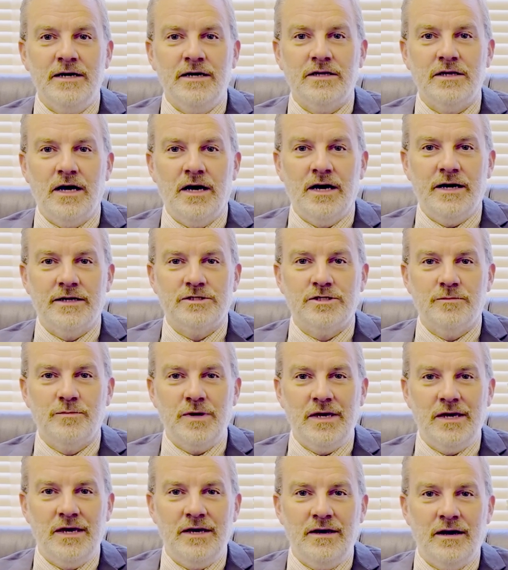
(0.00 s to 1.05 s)
to
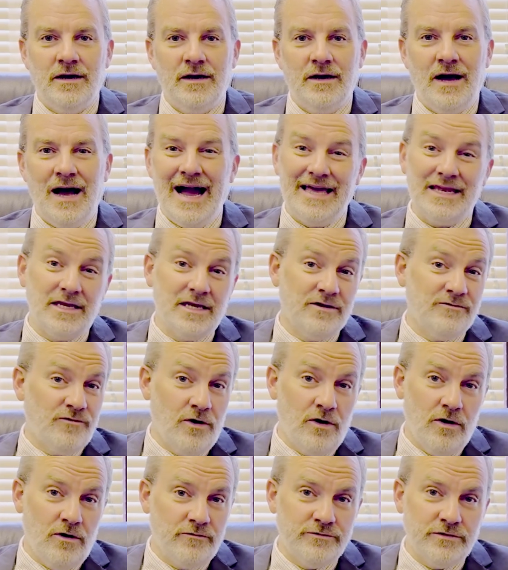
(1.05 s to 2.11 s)
be highly
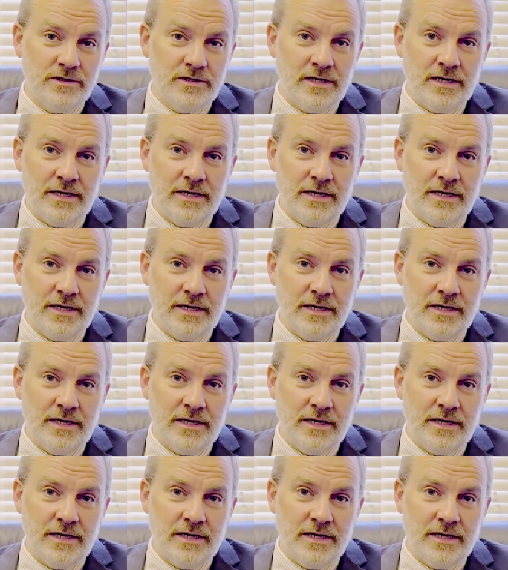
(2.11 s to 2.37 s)
involved